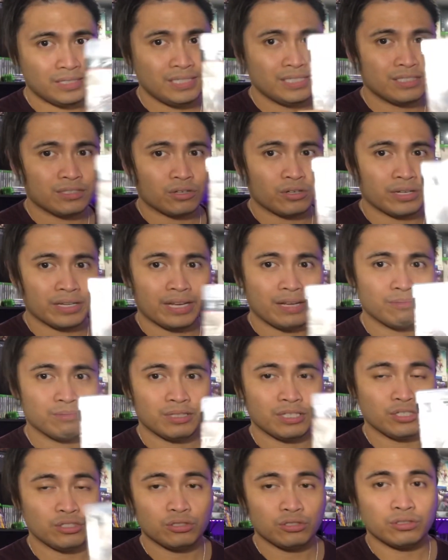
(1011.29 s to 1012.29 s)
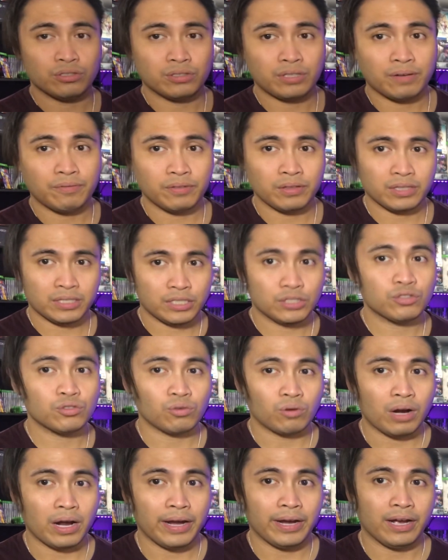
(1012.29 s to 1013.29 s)
these are games that you should definitely
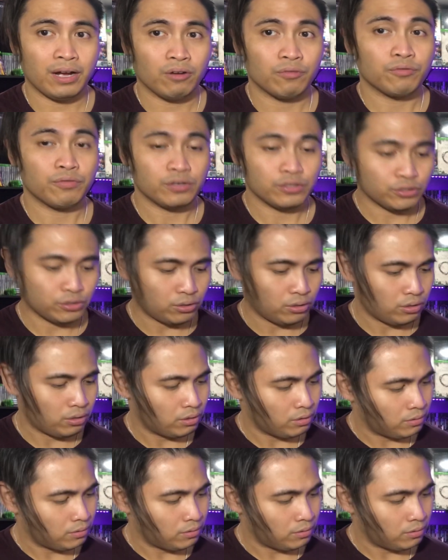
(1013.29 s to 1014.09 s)
try out for sure.